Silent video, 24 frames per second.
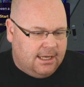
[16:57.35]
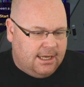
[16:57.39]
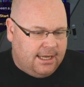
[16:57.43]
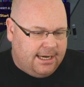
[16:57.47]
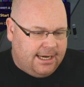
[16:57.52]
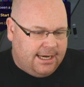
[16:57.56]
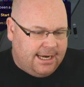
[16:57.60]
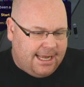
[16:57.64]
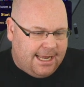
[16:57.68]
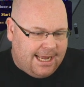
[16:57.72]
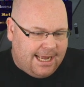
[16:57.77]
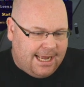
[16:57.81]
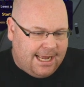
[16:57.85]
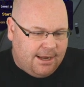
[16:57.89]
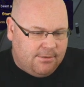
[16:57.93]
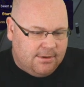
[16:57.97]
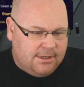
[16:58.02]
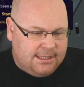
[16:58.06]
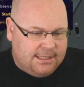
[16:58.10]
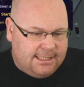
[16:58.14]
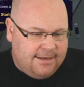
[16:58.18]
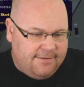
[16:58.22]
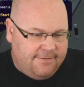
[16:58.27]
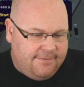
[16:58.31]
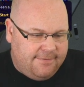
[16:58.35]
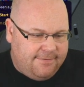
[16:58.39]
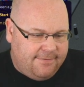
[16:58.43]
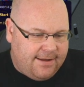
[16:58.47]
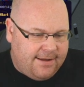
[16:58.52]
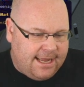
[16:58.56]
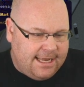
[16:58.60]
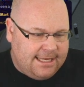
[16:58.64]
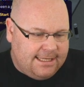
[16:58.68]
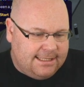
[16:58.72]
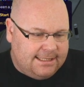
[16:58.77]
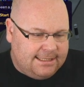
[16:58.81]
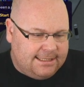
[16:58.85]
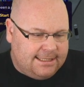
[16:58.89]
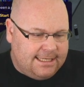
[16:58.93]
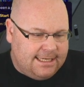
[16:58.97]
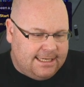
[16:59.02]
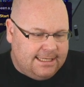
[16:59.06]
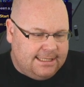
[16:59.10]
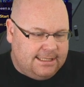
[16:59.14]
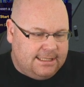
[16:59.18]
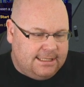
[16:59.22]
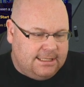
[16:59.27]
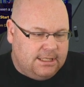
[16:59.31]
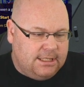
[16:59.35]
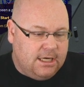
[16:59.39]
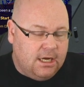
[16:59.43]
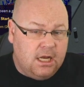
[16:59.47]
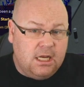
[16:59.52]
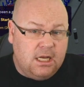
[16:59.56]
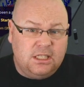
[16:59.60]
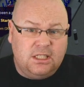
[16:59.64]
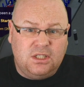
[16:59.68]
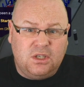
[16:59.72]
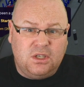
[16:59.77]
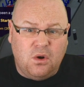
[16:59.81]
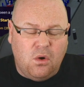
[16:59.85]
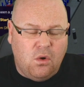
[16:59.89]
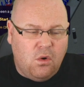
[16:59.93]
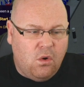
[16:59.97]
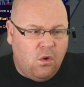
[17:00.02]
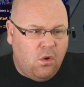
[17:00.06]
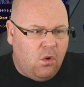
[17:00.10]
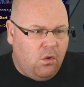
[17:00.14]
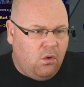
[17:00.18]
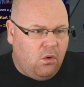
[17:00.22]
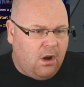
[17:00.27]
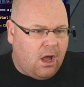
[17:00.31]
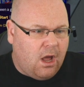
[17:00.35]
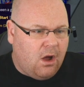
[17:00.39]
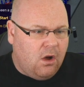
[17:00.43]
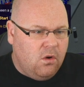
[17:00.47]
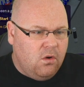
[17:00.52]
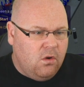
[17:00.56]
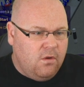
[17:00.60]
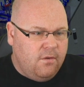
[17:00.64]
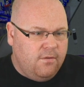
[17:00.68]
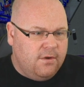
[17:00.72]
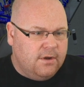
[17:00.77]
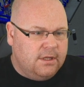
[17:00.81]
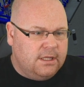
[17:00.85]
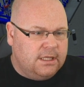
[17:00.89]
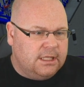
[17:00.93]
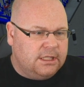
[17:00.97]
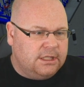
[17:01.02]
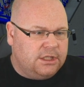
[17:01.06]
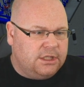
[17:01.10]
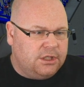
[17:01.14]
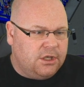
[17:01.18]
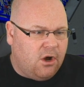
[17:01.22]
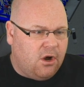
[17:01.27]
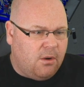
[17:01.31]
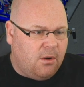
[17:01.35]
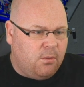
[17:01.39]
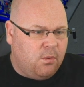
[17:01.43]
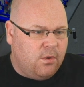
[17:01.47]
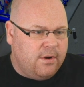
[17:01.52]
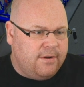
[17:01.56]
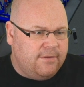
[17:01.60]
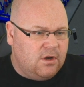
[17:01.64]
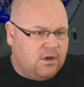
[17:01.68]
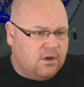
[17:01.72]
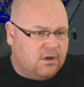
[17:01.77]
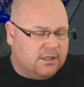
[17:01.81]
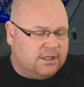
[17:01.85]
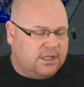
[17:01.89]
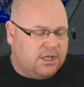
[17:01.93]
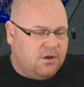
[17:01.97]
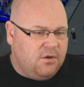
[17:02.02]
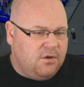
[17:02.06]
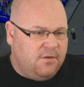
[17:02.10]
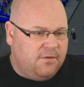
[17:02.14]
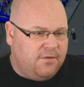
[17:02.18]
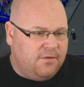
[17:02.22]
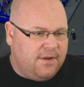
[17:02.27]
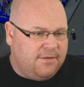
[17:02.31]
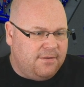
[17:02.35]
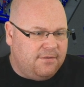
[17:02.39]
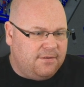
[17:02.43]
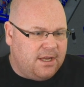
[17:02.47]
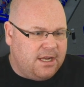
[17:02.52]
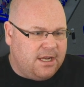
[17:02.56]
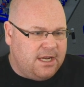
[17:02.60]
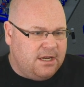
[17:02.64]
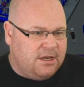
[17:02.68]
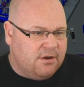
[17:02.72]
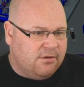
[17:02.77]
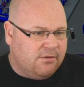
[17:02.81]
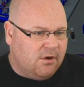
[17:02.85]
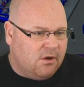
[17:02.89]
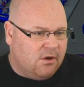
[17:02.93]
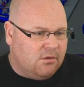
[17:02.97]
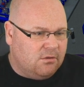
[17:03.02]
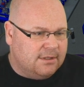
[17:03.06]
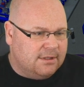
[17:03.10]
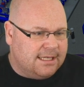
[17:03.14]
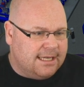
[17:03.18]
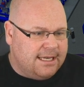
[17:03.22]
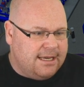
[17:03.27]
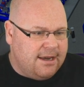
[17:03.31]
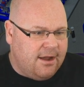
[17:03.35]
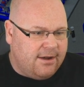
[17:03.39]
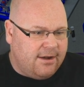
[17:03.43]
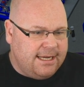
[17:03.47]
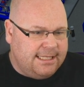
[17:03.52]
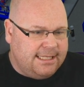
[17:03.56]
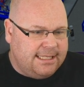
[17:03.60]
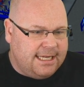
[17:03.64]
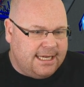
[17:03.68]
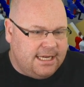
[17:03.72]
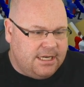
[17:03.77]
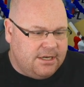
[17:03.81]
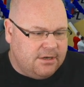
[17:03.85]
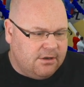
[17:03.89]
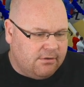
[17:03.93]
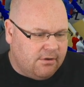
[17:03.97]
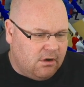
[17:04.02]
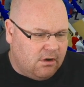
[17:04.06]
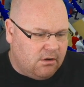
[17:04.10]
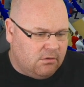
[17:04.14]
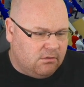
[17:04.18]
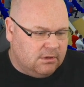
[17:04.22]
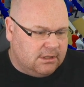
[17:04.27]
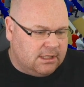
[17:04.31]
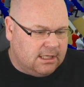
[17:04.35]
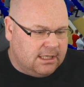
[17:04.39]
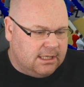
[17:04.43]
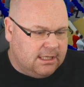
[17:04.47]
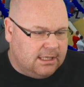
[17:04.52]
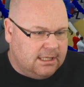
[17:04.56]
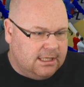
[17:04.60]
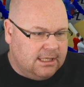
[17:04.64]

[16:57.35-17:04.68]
And our defence is just all over the shop. We've got two 15-year-olds, a 19-year-old,